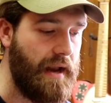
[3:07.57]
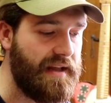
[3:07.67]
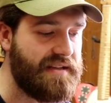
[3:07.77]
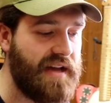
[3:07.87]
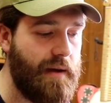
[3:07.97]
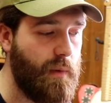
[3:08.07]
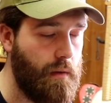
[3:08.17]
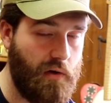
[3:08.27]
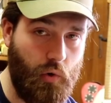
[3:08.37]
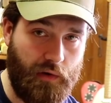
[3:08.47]
Anytime we
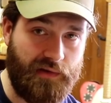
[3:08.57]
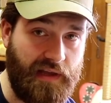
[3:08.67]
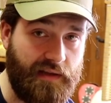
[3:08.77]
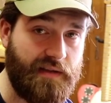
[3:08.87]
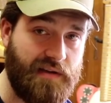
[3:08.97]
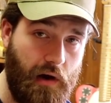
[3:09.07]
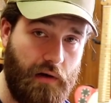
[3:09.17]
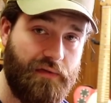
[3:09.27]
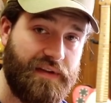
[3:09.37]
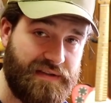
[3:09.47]
record lead
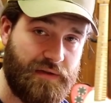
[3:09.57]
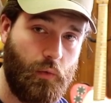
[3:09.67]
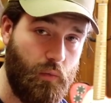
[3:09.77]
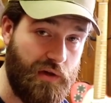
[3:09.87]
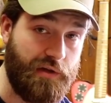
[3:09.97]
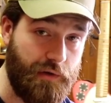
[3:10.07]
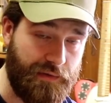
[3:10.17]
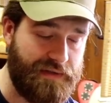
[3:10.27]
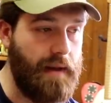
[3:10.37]
guitar, this is what we use.